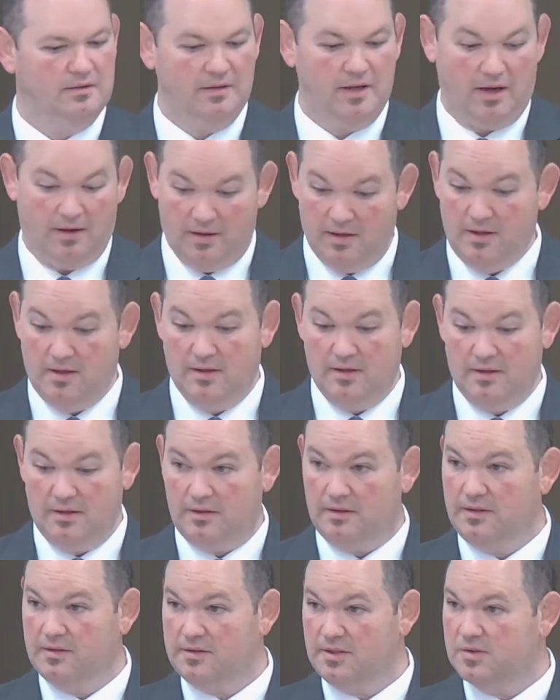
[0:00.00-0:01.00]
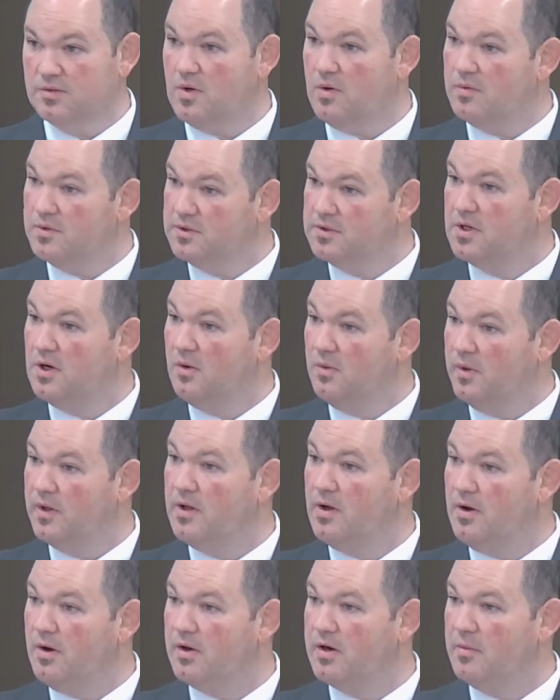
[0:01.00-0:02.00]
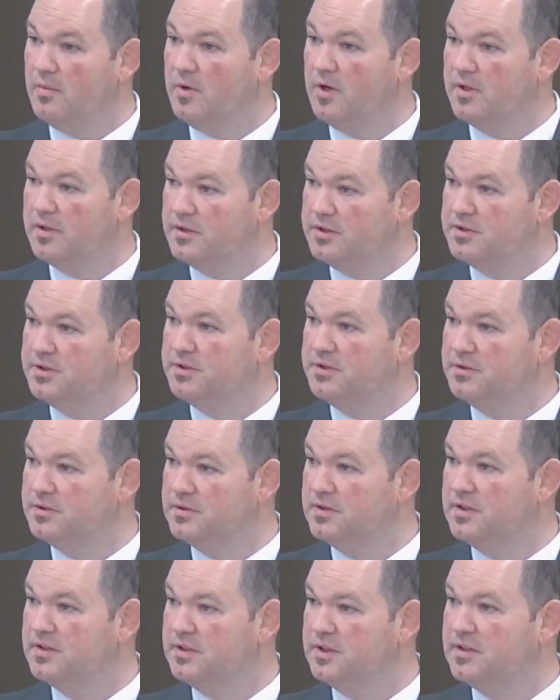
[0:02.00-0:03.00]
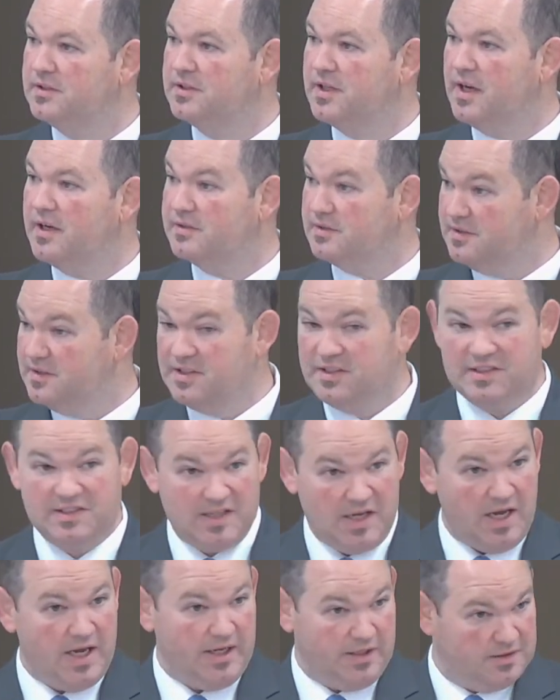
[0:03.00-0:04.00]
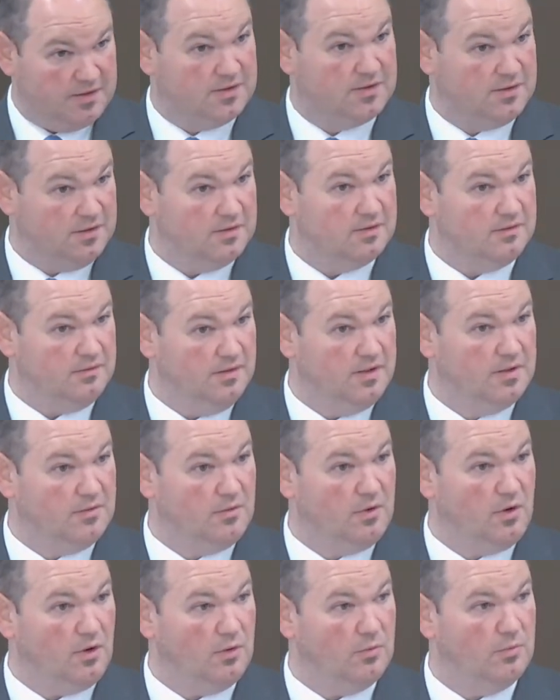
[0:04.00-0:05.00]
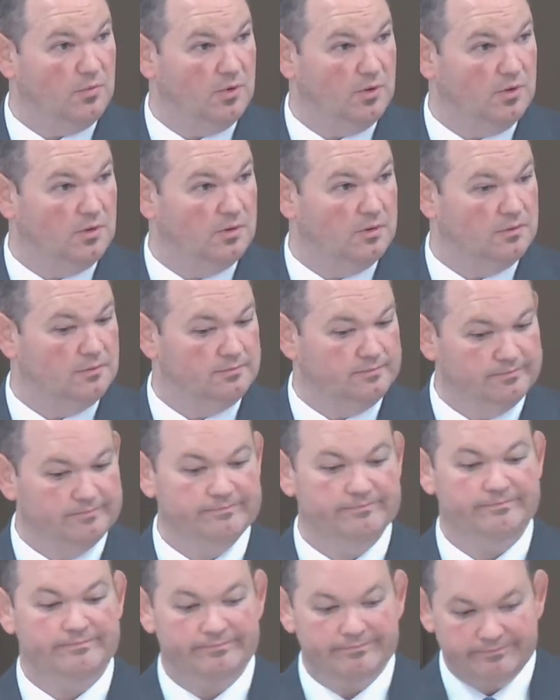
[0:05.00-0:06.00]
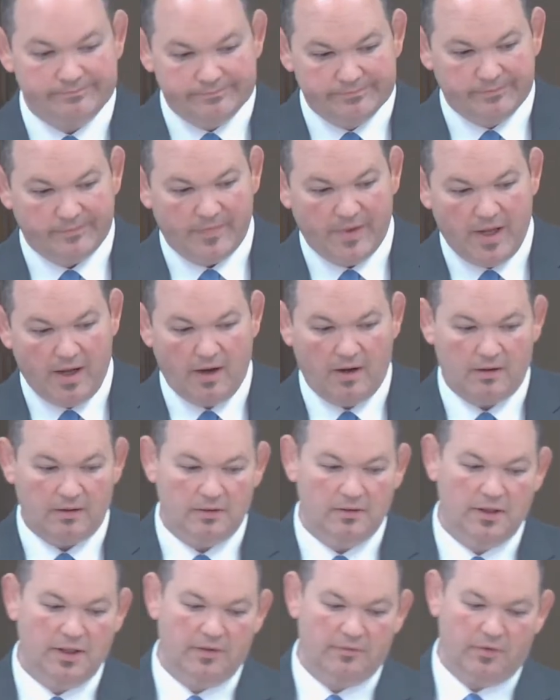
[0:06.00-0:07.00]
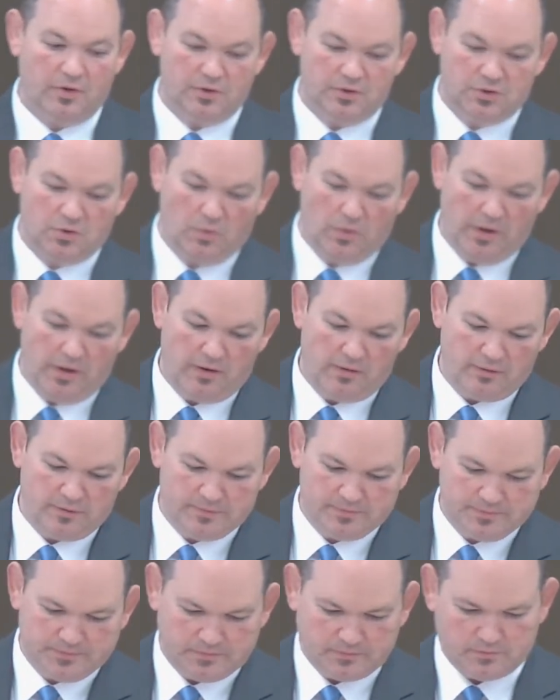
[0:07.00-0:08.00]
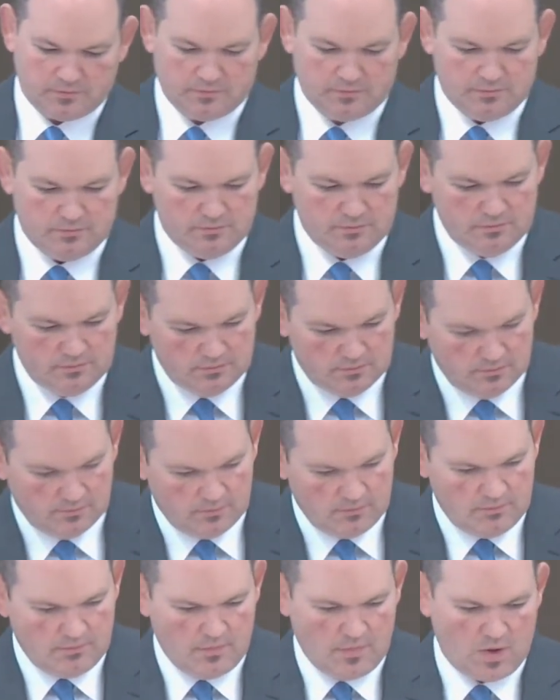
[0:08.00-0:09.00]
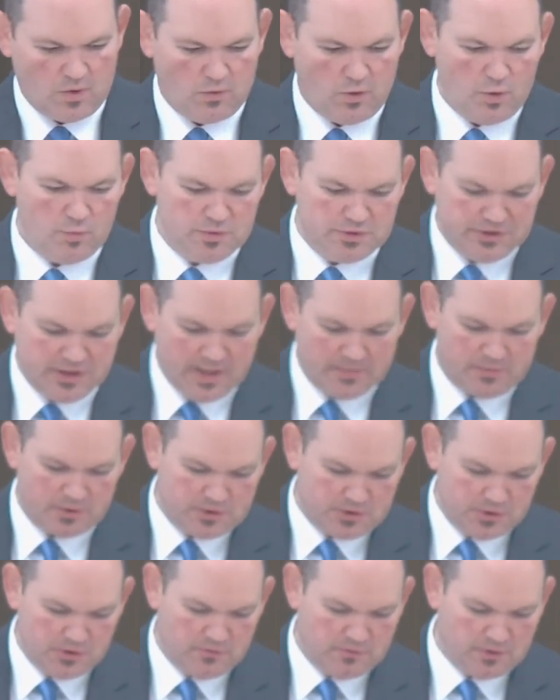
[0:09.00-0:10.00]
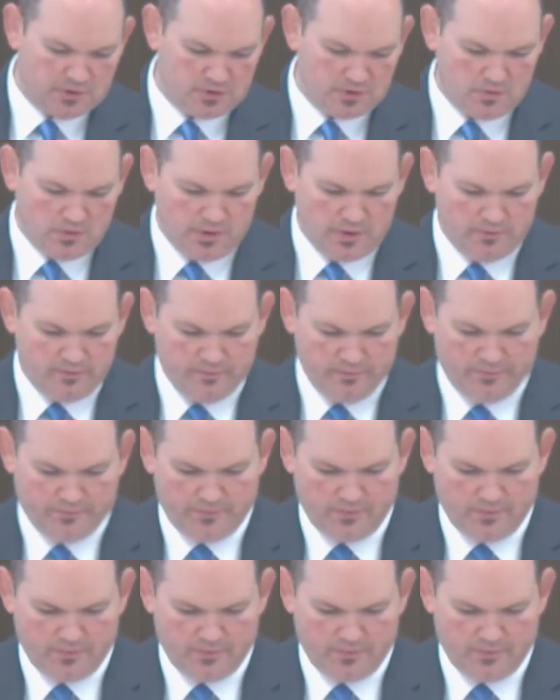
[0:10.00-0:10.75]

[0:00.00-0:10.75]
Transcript: Now, this is what was going on among the Jews and the Gentiles, the saints in Rome. Now, look at verse 12. Romans chapter 2, verse 12.